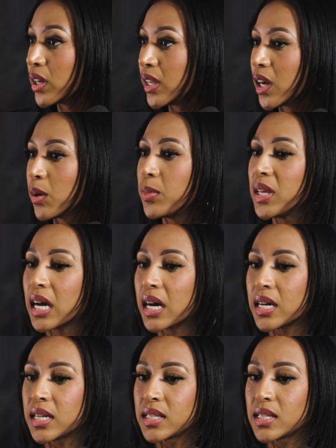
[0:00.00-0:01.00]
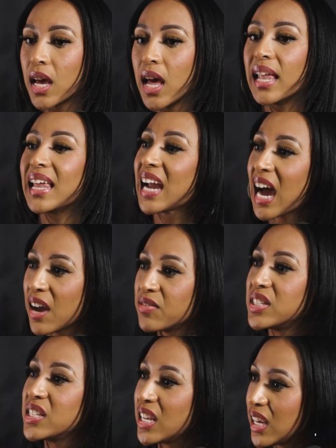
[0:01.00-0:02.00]
on here because, like,
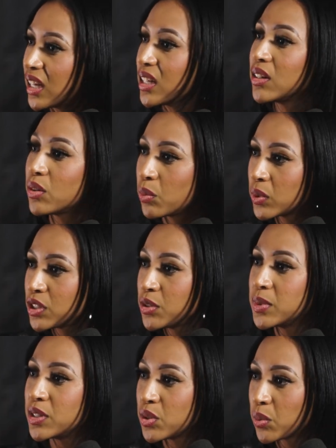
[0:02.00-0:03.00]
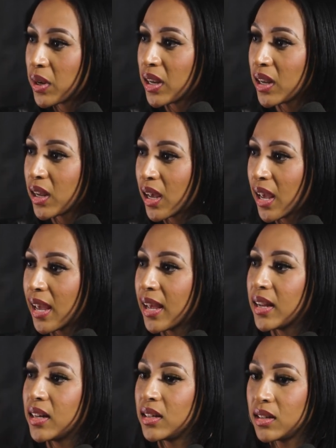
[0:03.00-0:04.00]
I've seen what you've been doing,
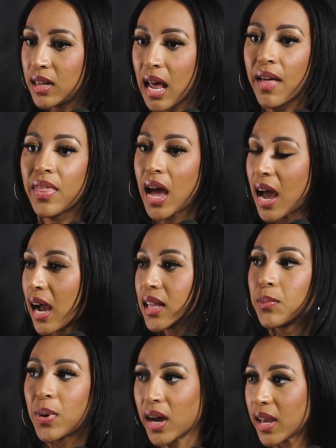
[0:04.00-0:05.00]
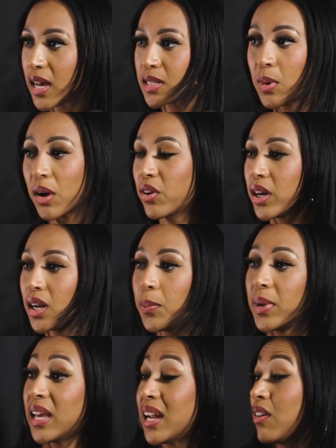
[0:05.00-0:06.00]
and now that I got the podcast back running
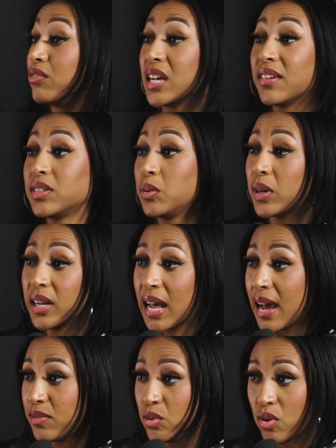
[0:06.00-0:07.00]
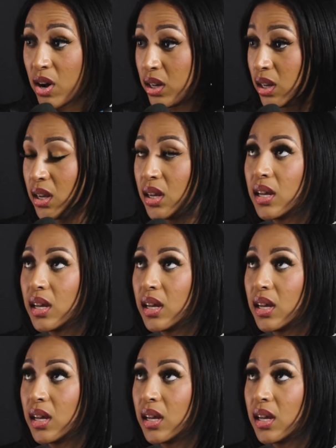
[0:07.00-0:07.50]
up again, I definitely wanted to have you on.